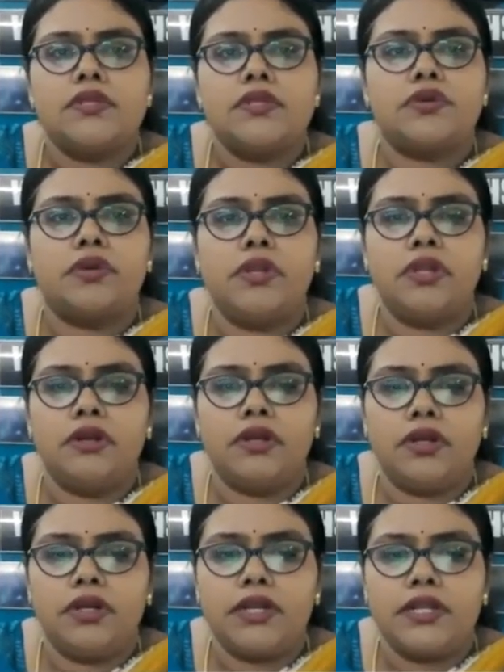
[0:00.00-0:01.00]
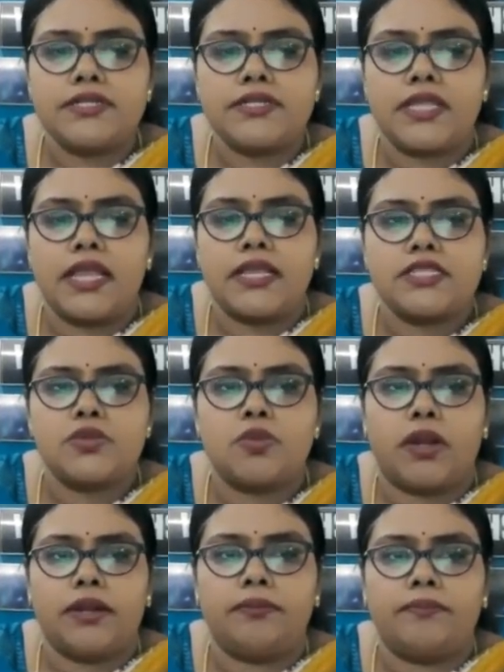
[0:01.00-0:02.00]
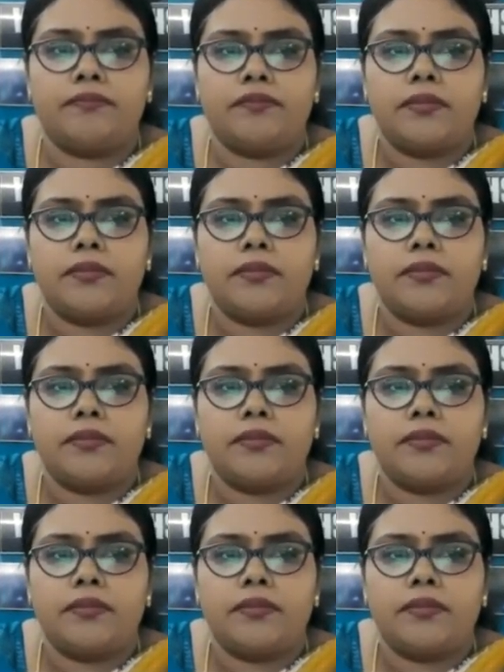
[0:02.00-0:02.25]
So here it is case 1.